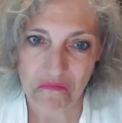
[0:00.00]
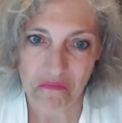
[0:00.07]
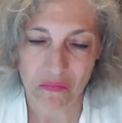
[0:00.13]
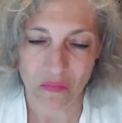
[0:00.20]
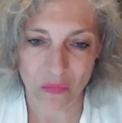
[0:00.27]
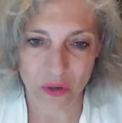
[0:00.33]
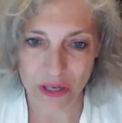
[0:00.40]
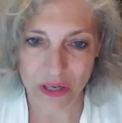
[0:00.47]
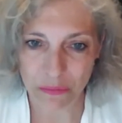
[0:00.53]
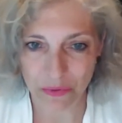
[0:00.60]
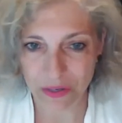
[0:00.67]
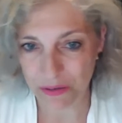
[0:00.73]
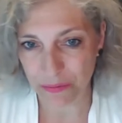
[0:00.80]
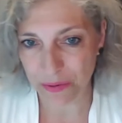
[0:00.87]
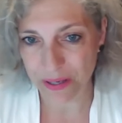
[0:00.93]

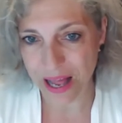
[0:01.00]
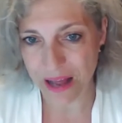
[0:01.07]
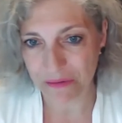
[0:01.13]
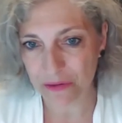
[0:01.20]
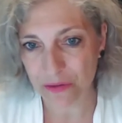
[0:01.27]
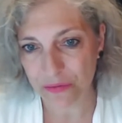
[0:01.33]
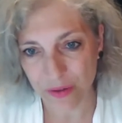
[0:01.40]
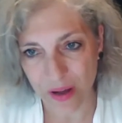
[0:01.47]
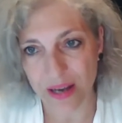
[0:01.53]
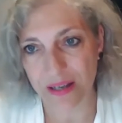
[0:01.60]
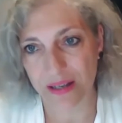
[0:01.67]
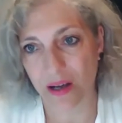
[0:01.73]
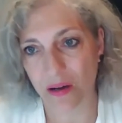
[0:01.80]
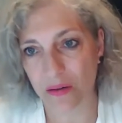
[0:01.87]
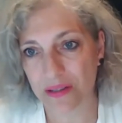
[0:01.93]
we will have to
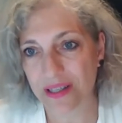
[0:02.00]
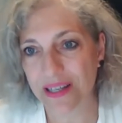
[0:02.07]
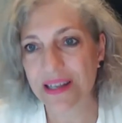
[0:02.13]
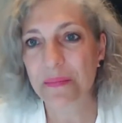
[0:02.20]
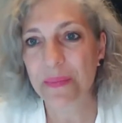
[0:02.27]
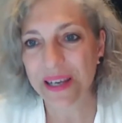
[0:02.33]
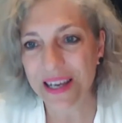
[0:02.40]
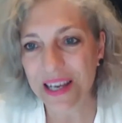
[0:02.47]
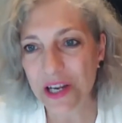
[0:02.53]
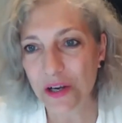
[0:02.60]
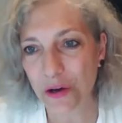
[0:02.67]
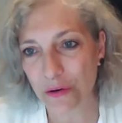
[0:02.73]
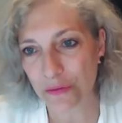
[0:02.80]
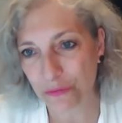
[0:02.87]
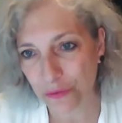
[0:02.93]
find out. In the beginning
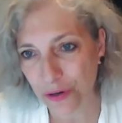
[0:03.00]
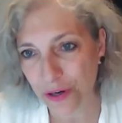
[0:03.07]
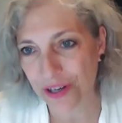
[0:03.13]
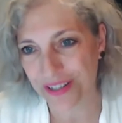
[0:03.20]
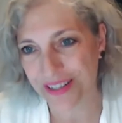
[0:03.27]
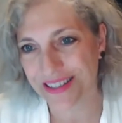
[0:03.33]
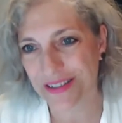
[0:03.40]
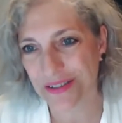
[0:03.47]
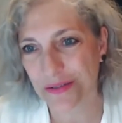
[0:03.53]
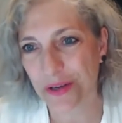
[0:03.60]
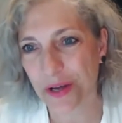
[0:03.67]
of GOTS,